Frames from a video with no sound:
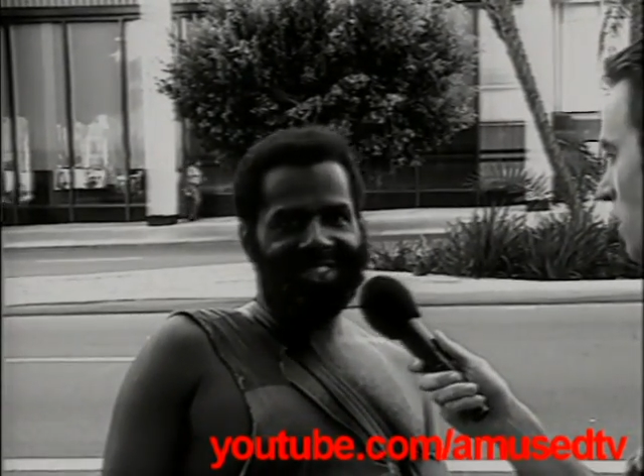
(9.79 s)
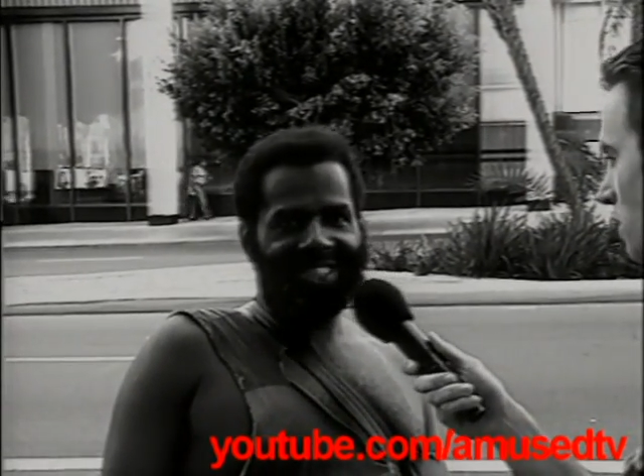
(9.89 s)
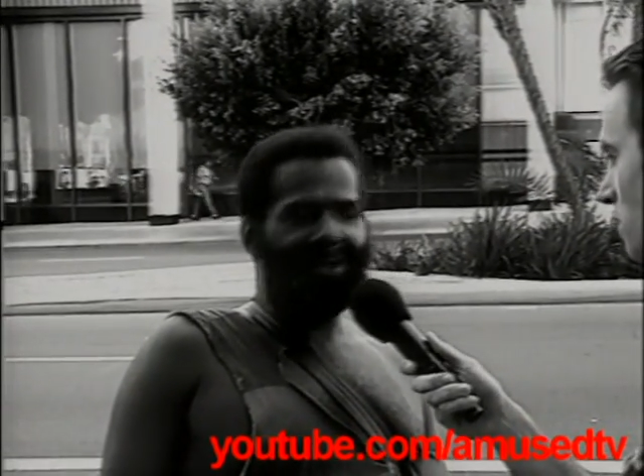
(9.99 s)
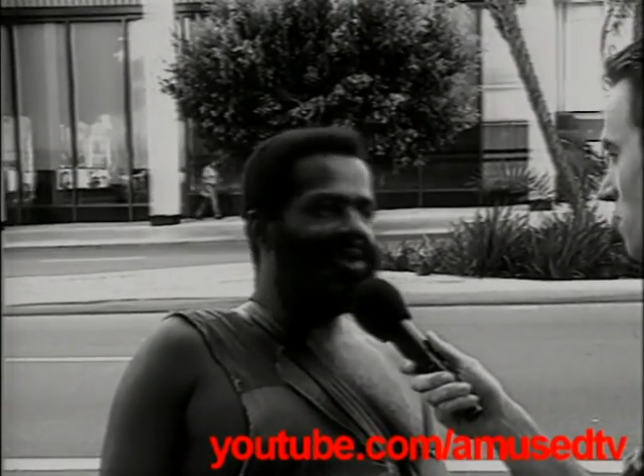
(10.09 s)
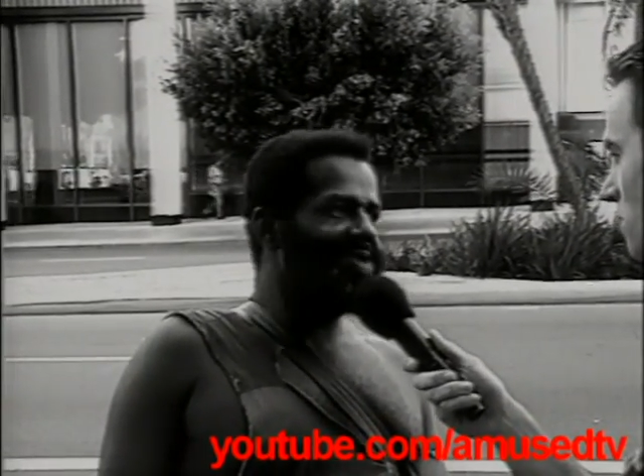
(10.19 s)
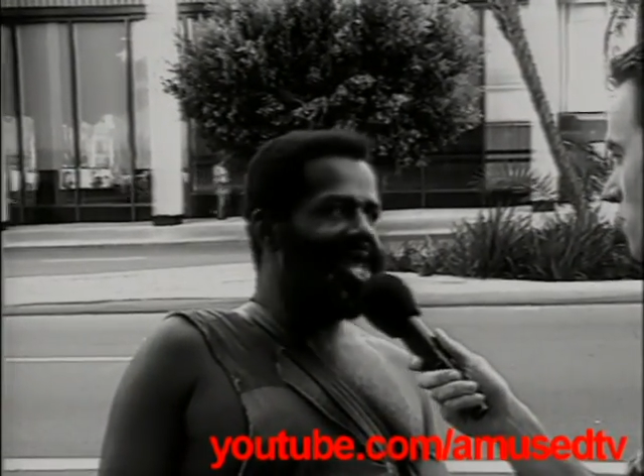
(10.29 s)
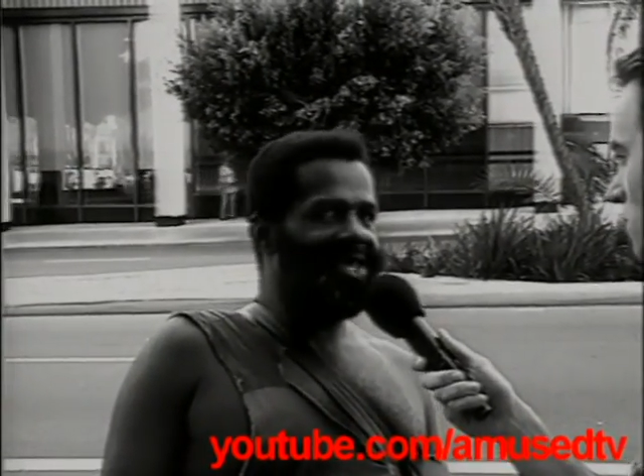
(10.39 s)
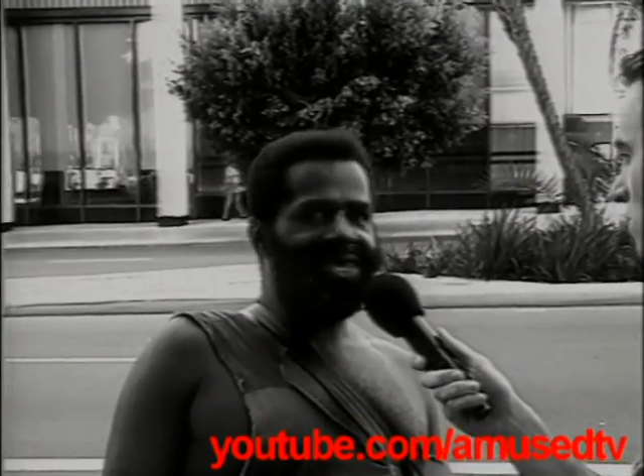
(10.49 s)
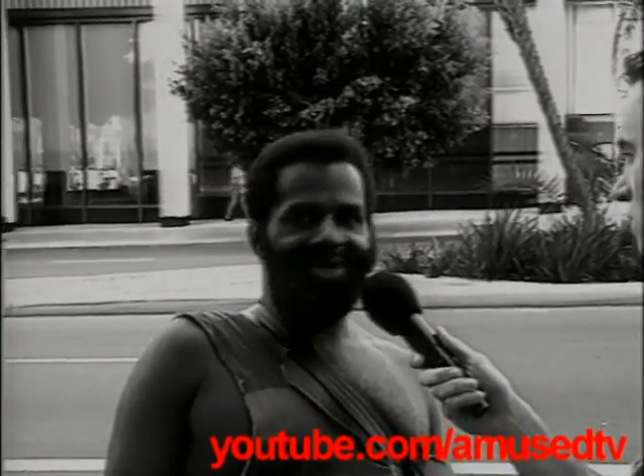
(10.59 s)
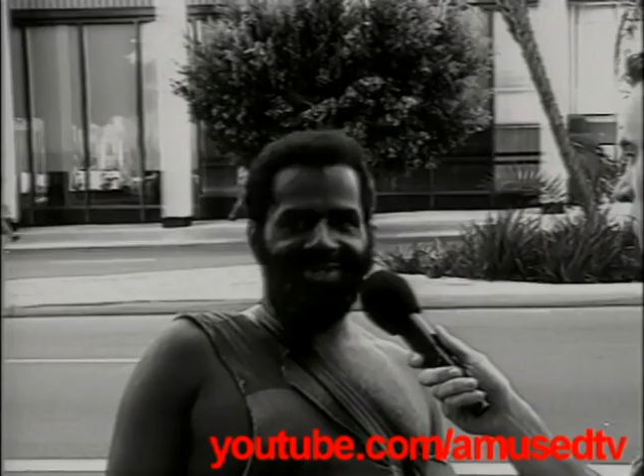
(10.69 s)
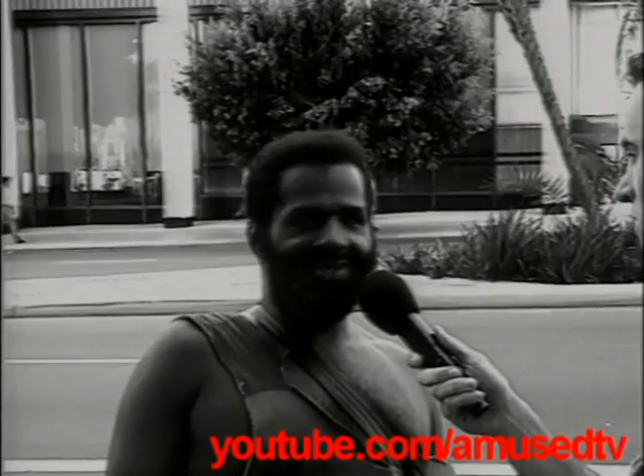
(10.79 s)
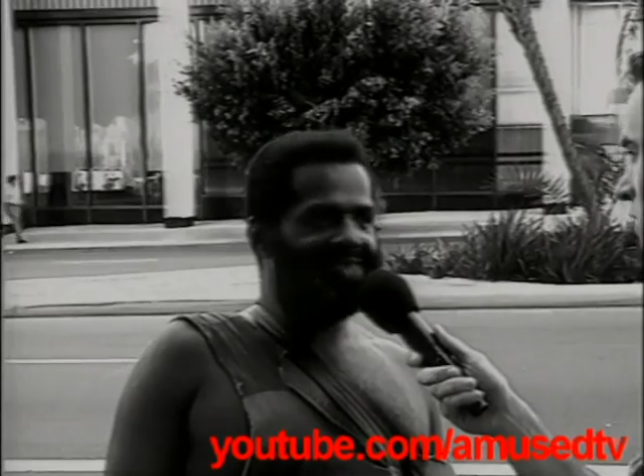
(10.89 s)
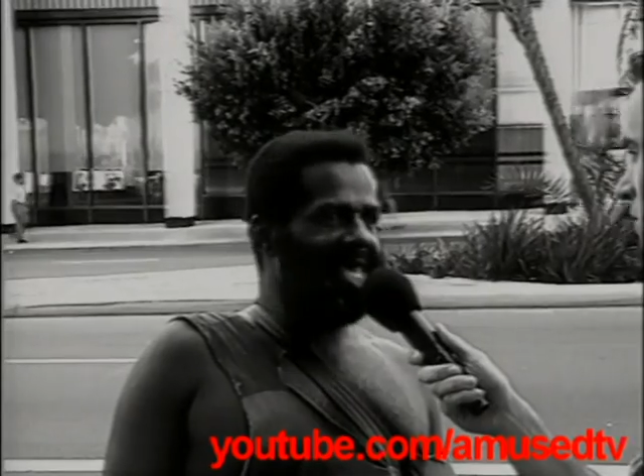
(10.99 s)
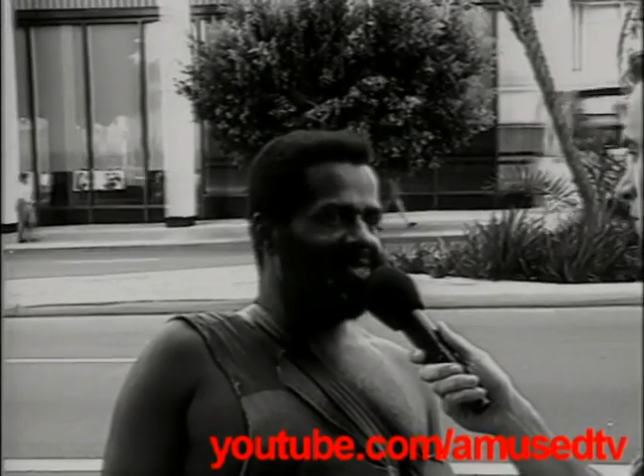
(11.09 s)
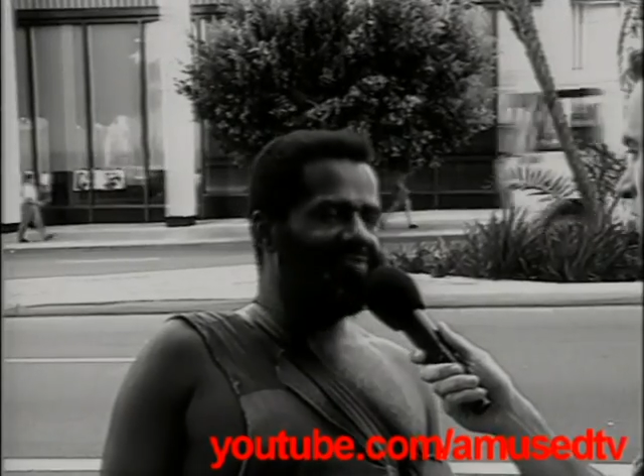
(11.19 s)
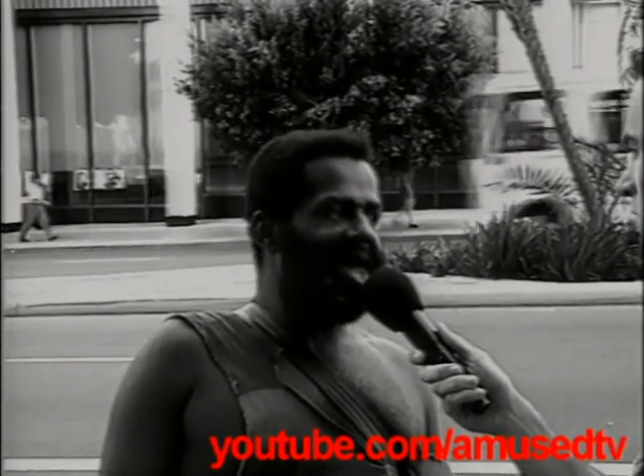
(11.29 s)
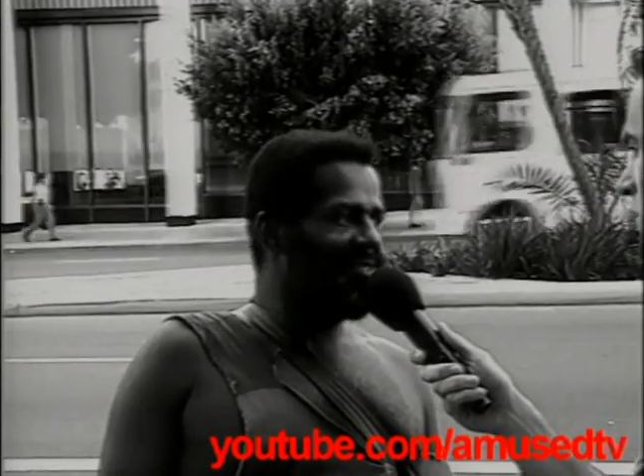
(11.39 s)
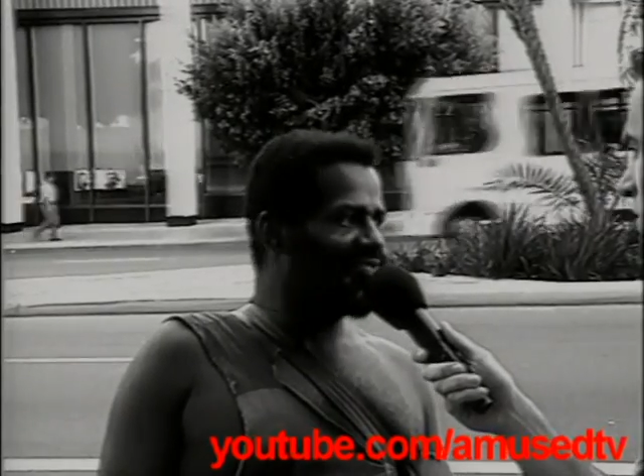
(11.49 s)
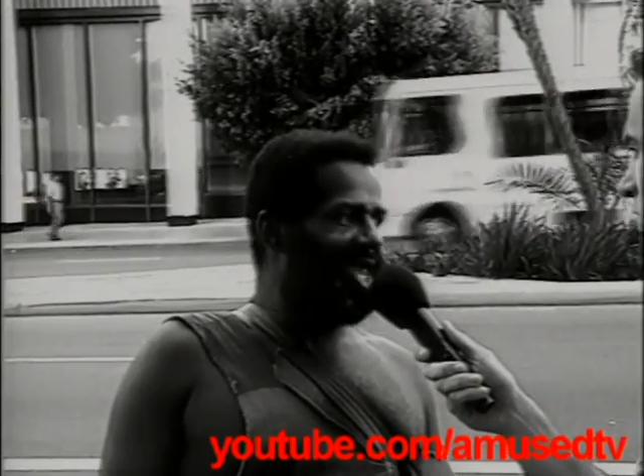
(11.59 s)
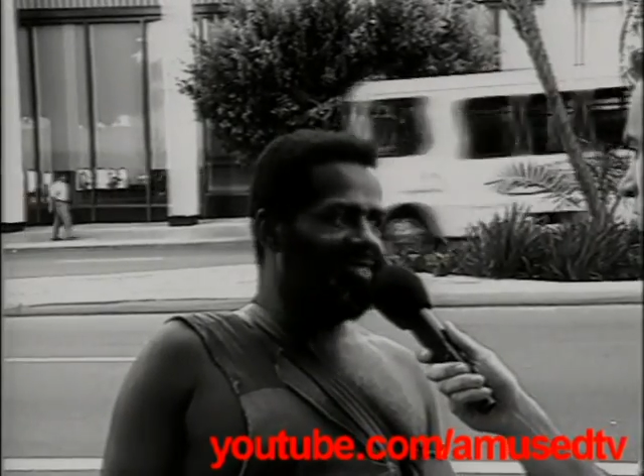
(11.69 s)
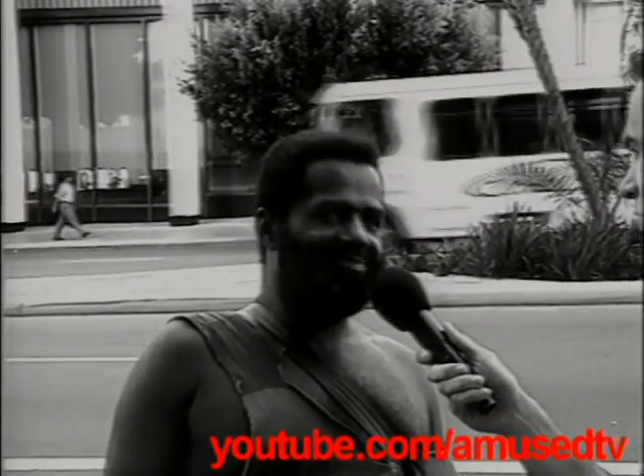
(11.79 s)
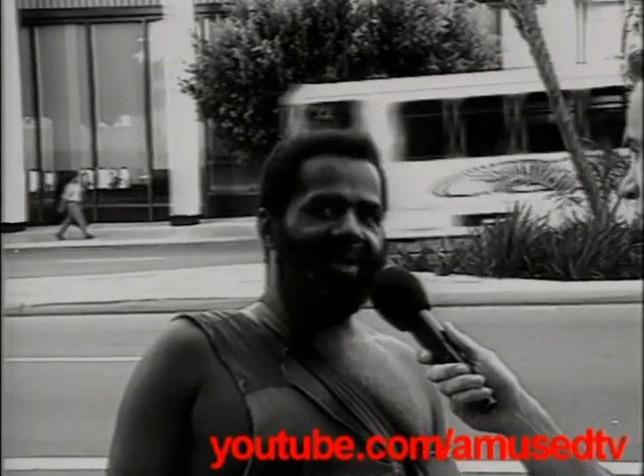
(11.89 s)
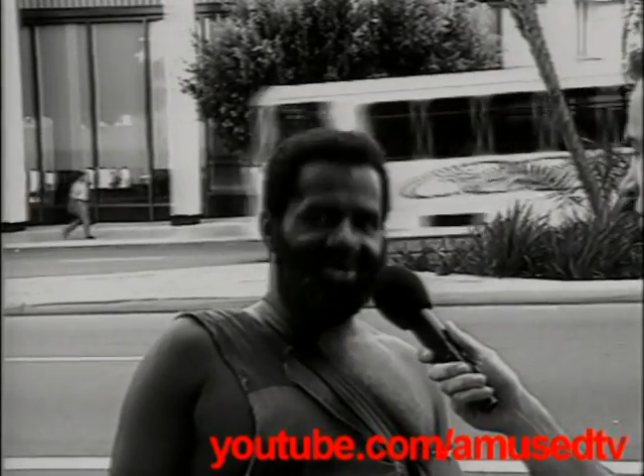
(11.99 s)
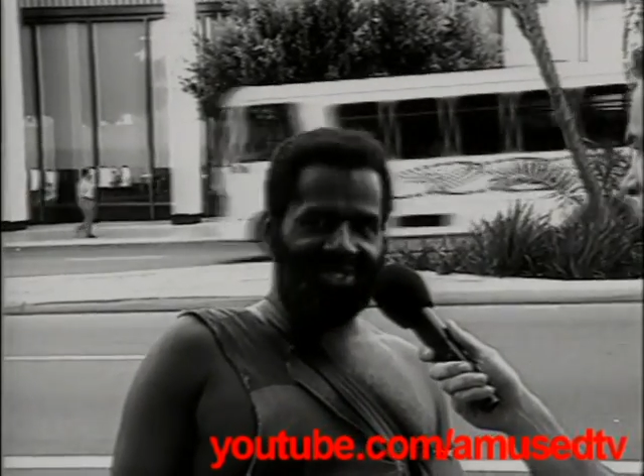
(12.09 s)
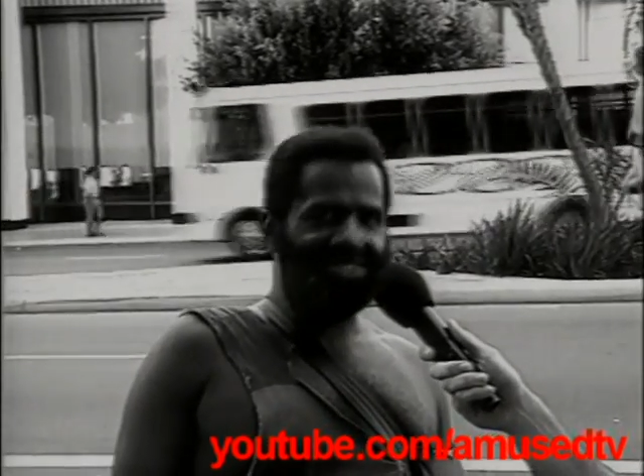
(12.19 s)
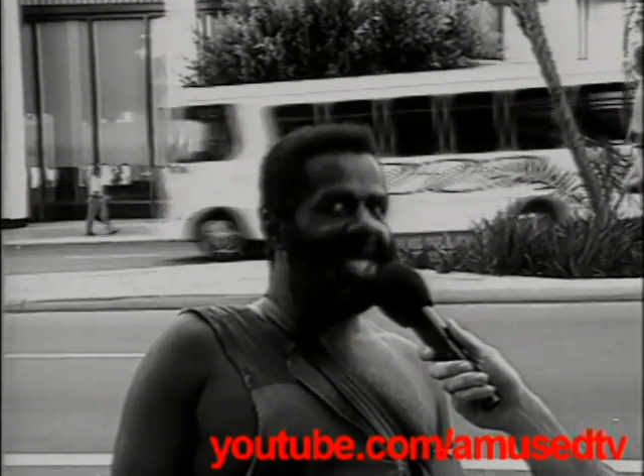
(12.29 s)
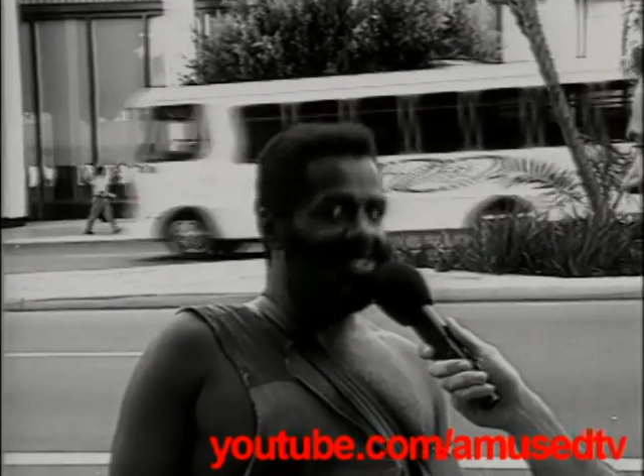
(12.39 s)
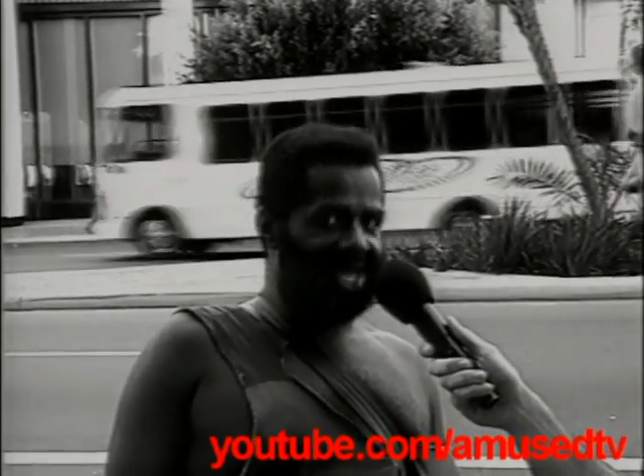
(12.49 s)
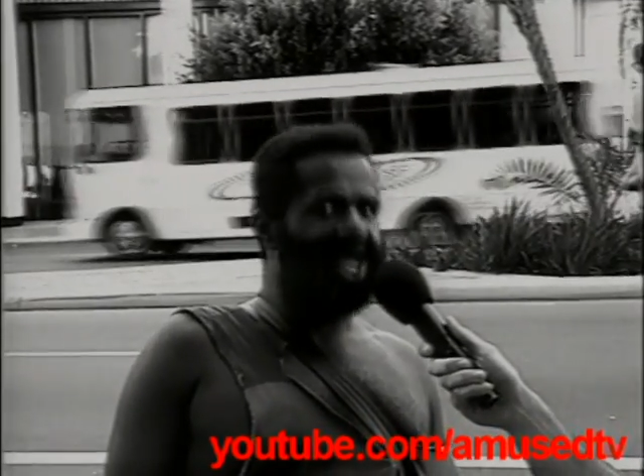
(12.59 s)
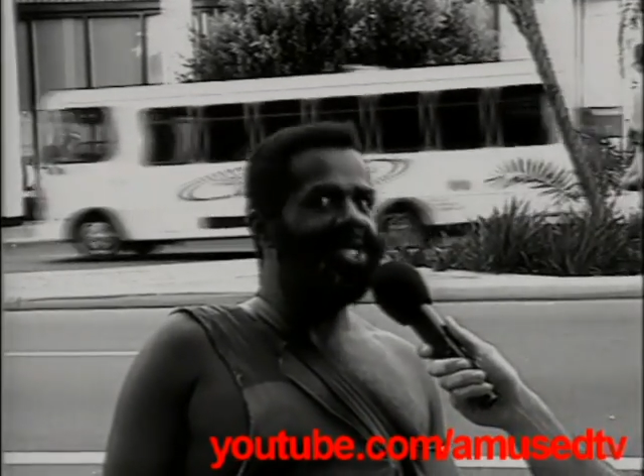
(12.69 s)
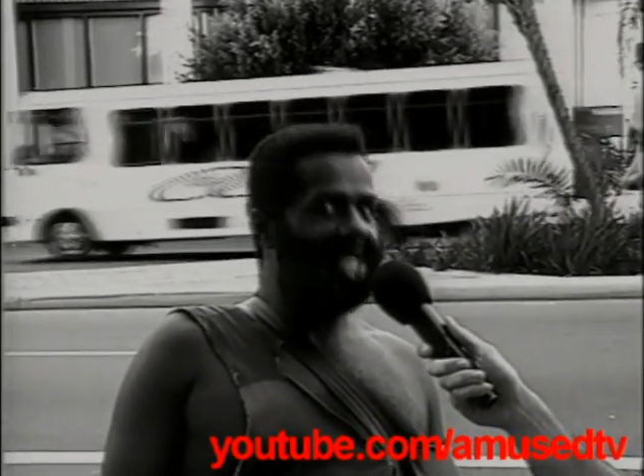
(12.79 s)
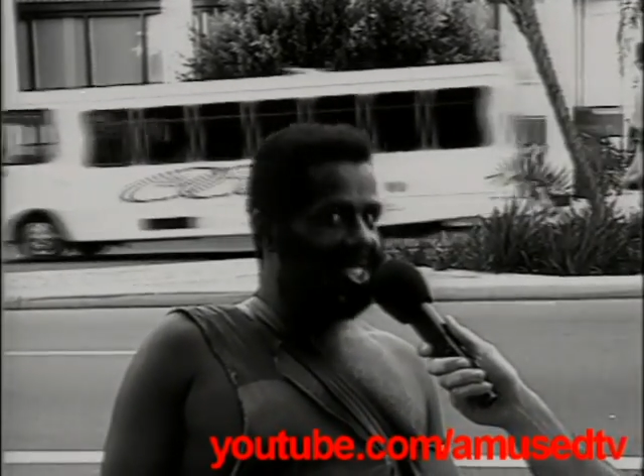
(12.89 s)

going down the hills and things, riding skateboards and things like that.